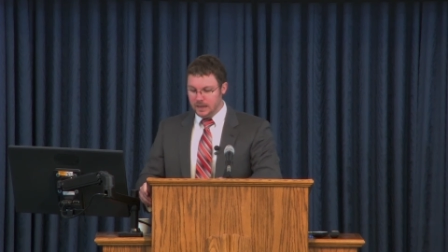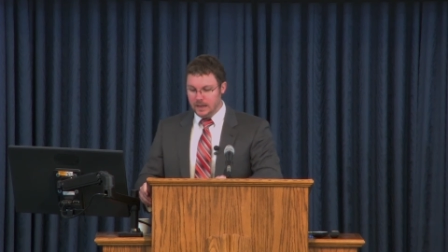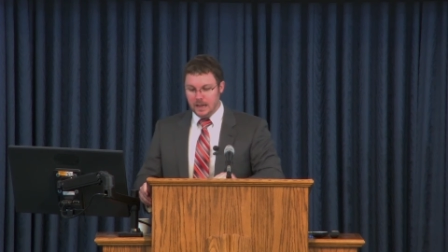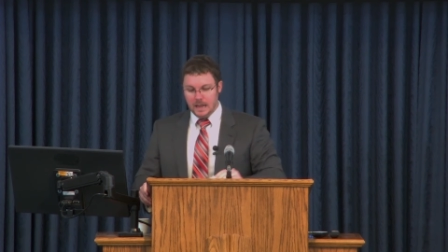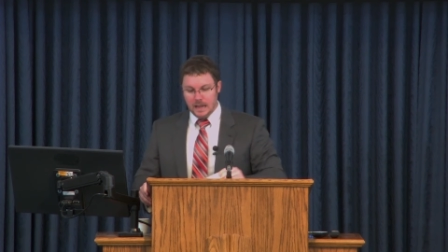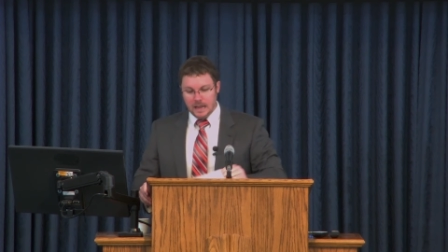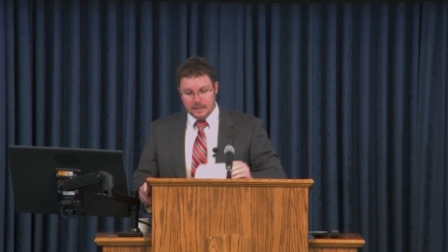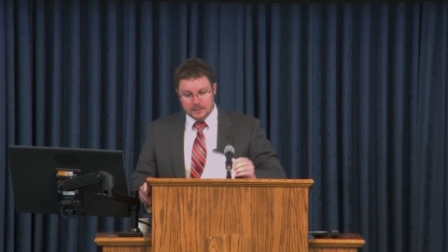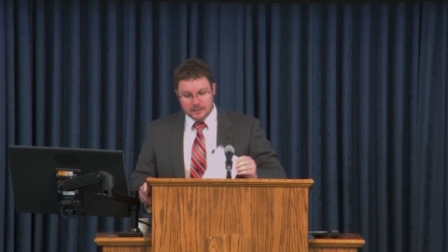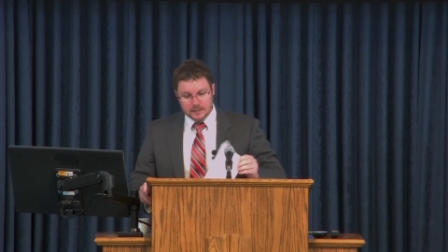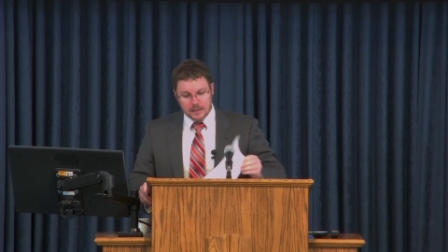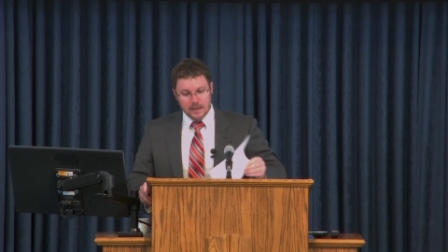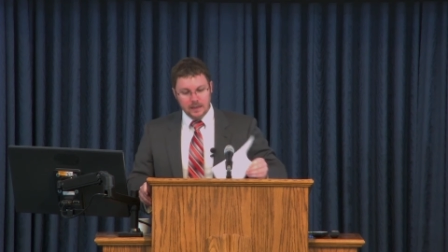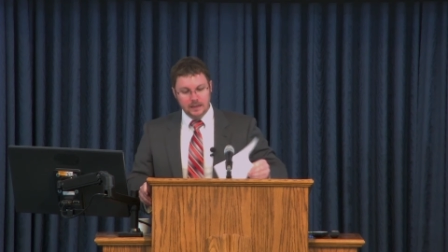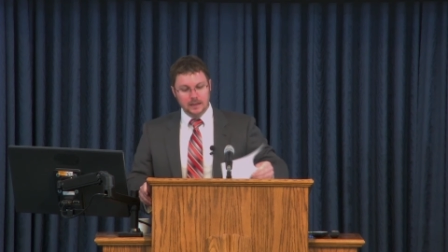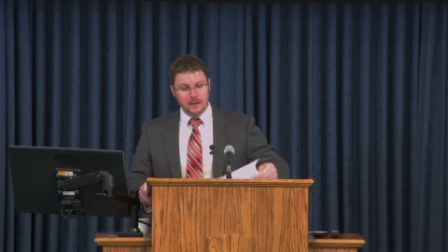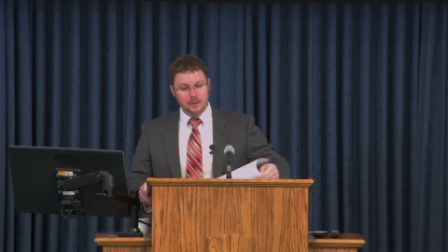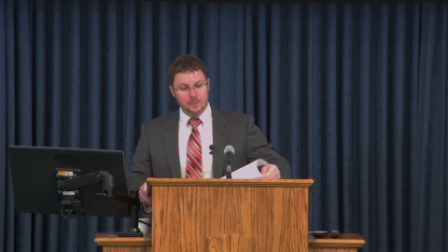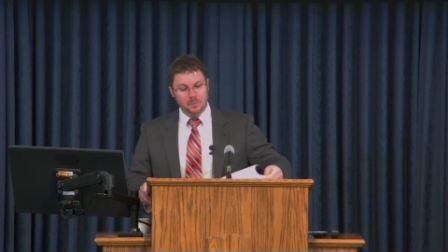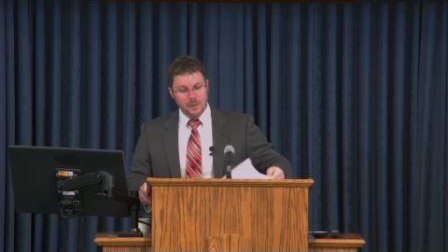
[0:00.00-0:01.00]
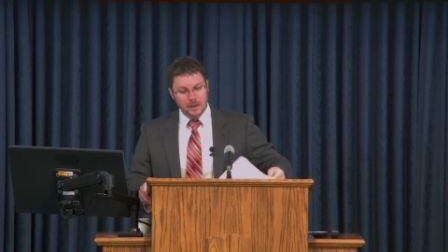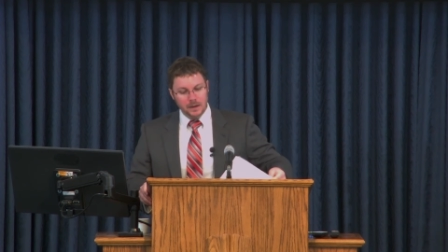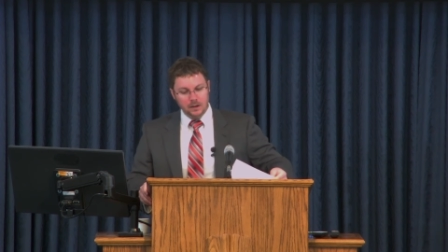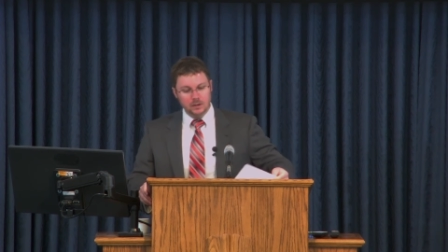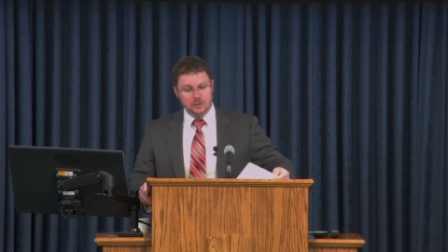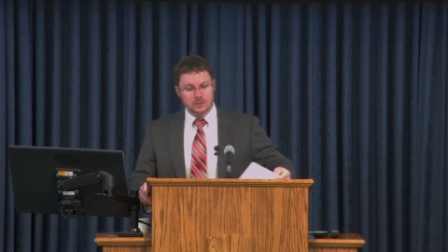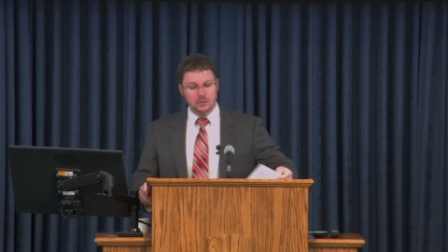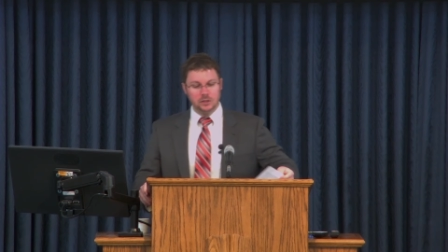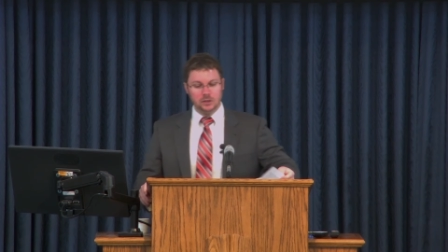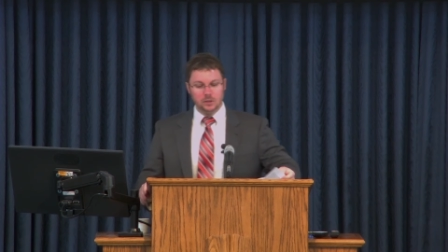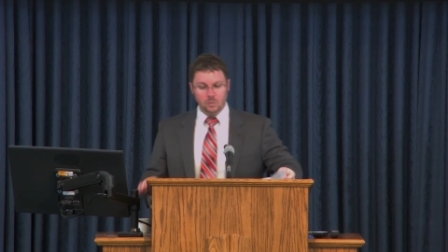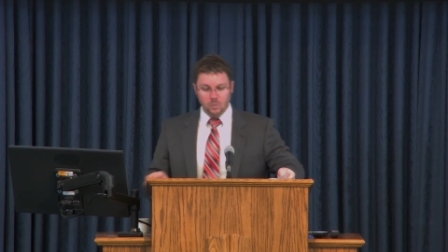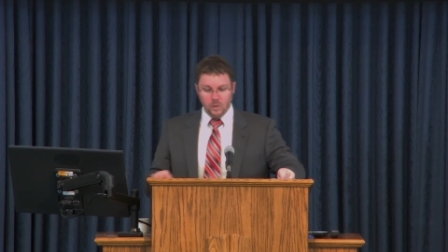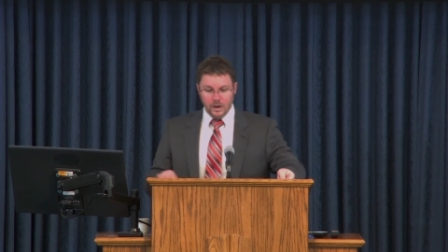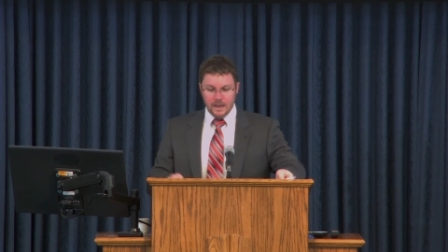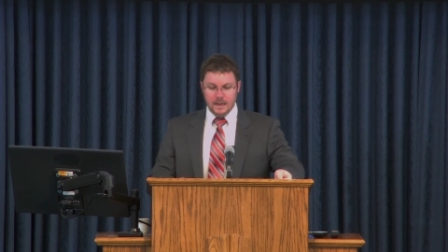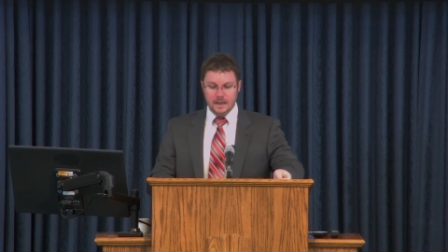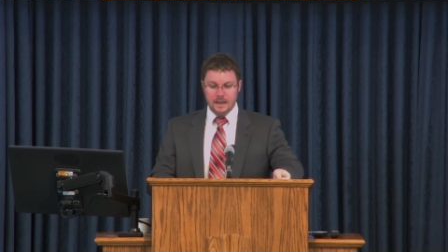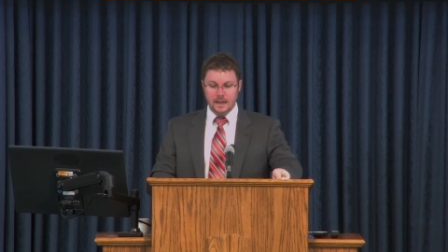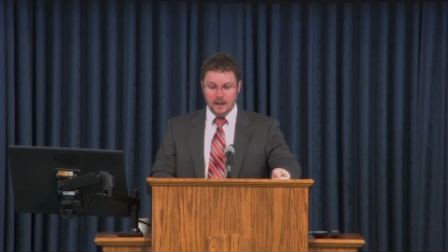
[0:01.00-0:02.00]
It's that compared to the
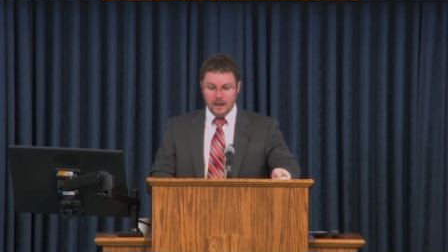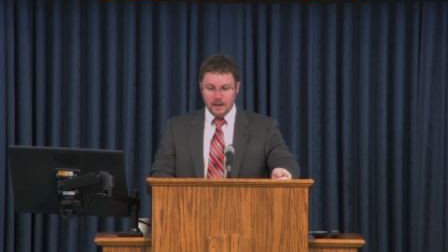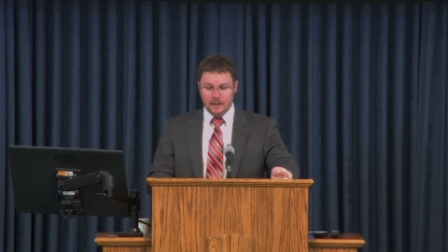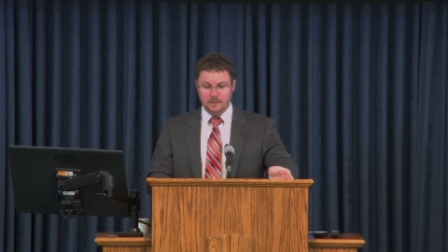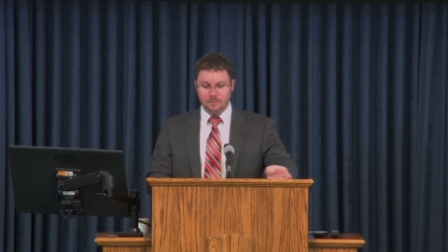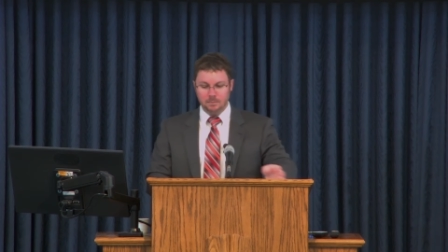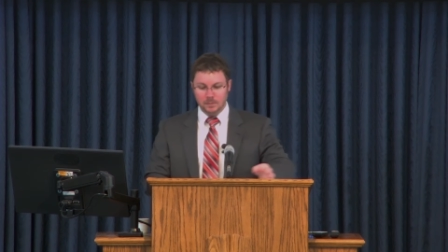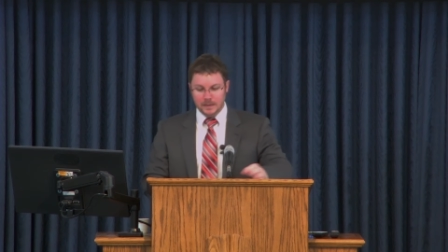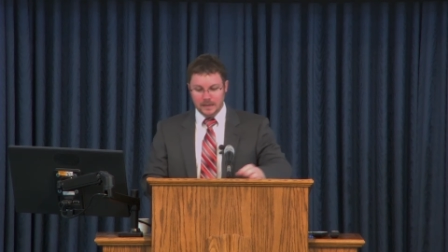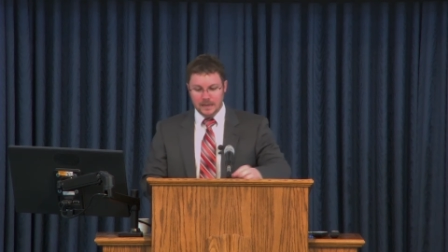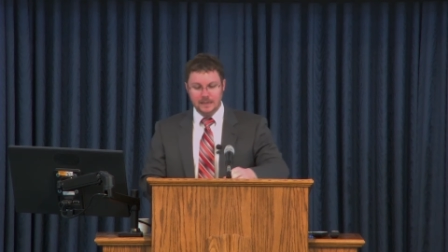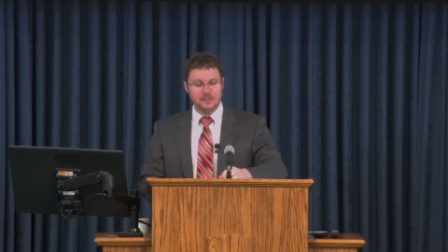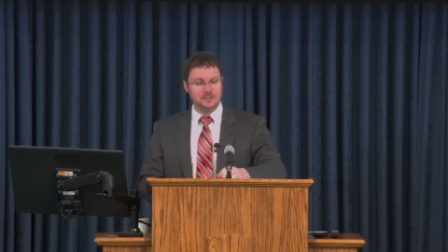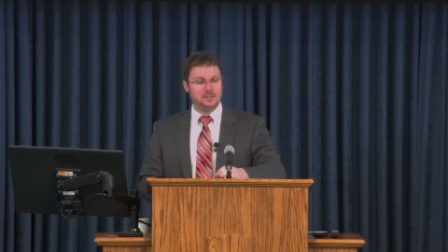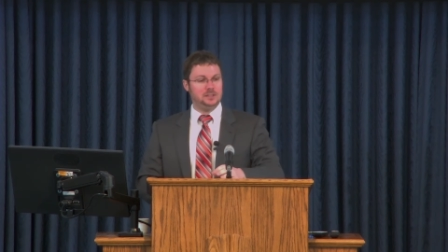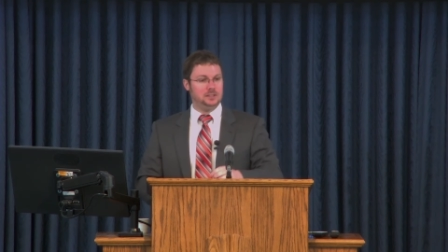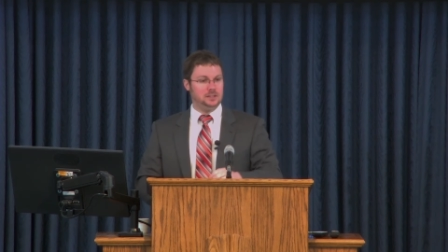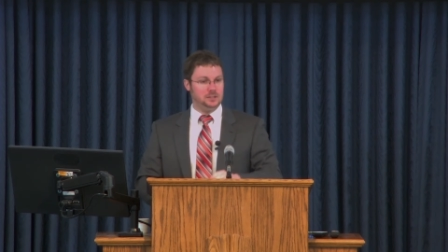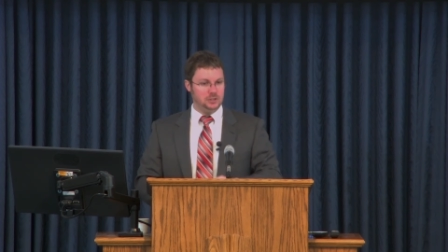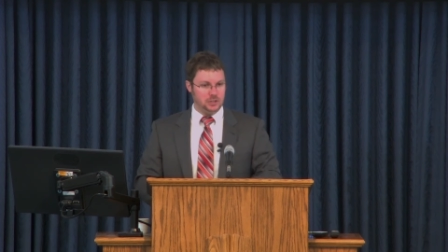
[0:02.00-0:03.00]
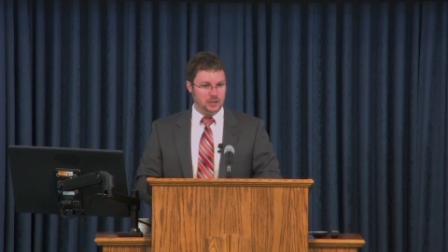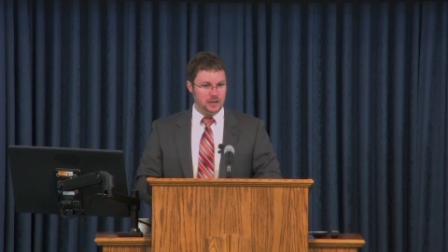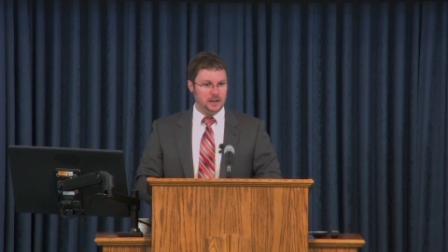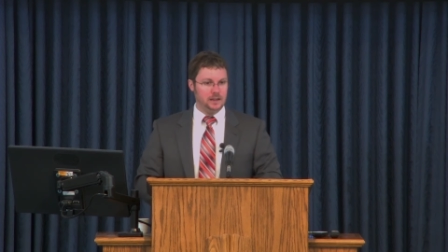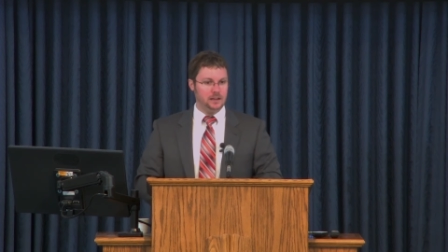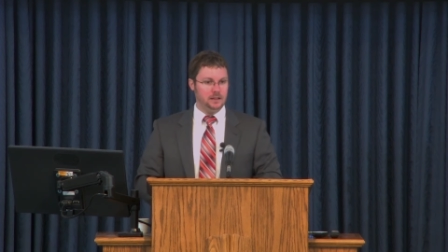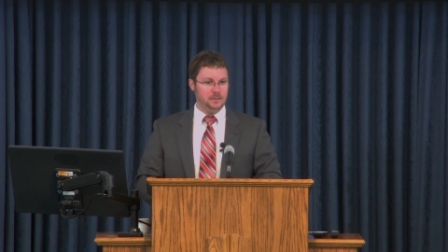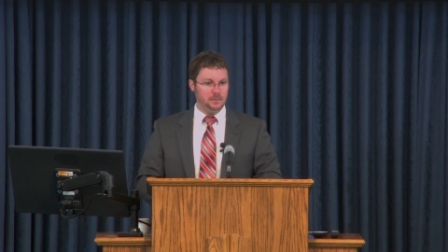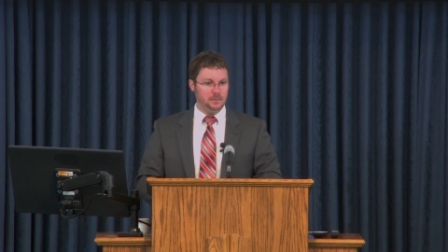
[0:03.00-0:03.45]
way God blessed Jacob,